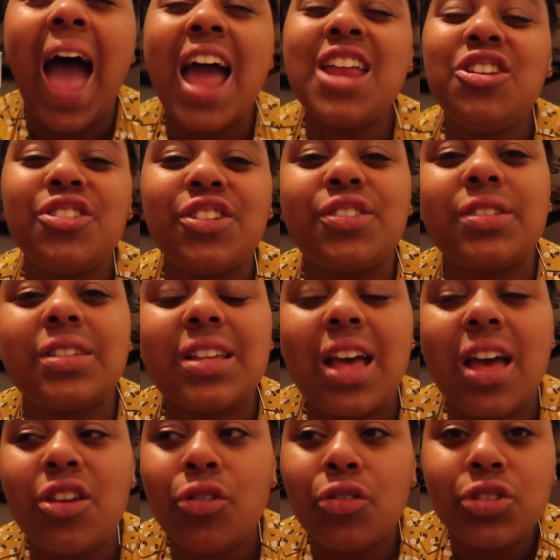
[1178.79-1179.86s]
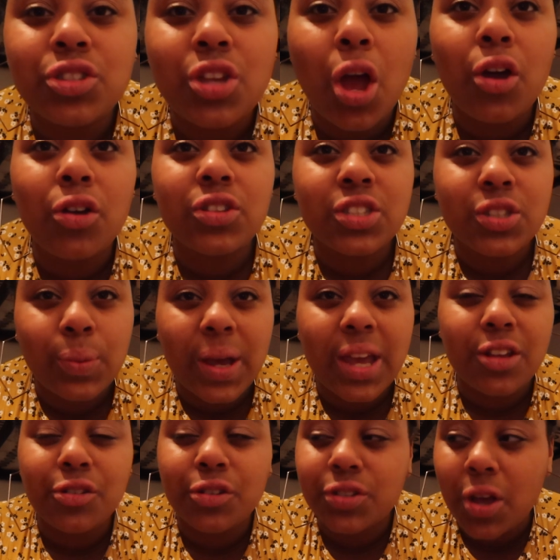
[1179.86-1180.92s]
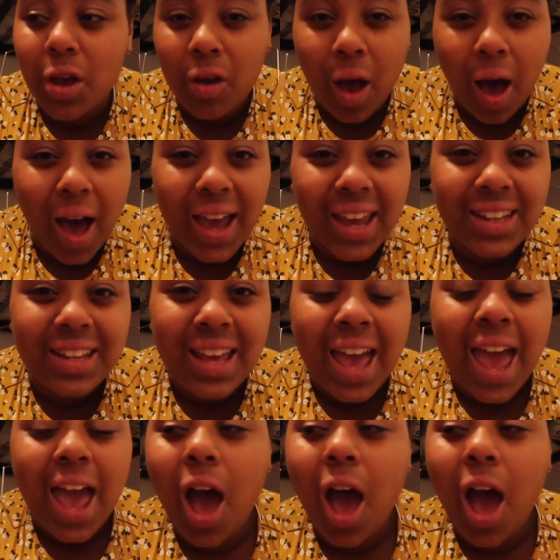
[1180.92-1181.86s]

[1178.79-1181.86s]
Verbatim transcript: and you just, you're so sweet and you're so kind,